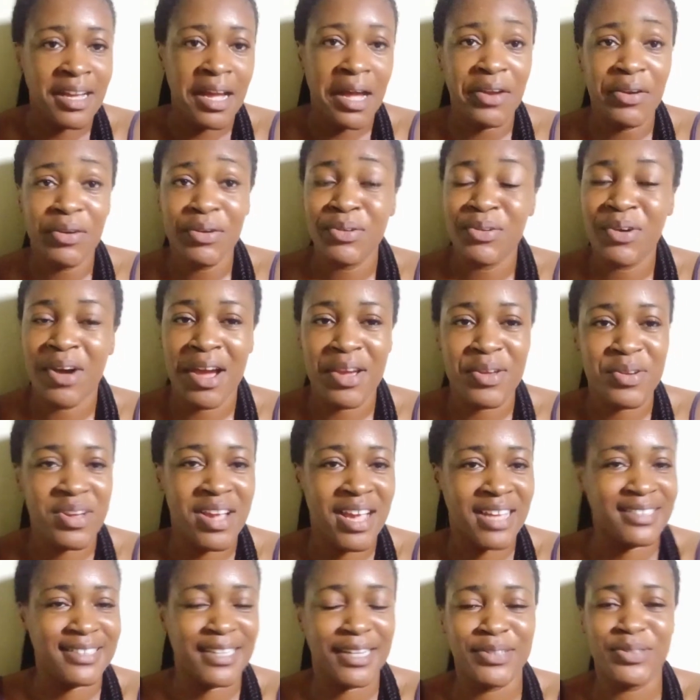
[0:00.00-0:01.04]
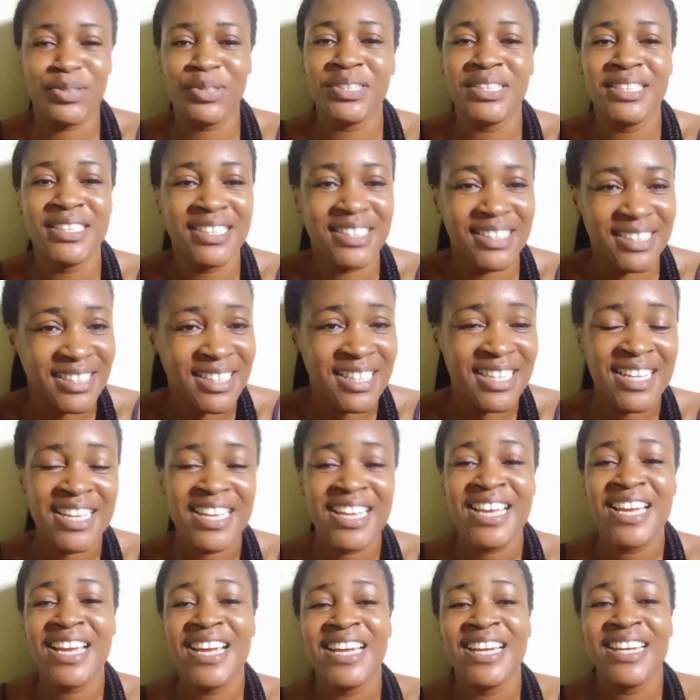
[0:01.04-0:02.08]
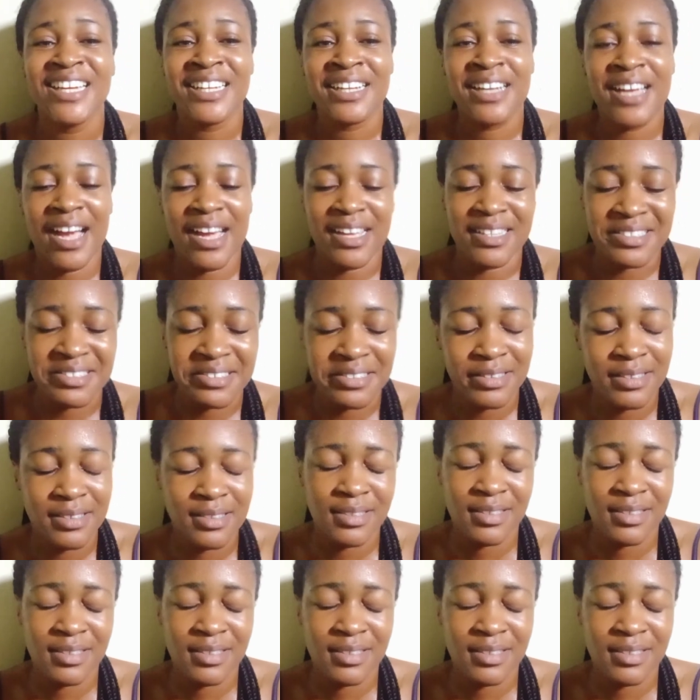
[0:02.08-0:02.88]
I don't know how you guys are doing it. Guys,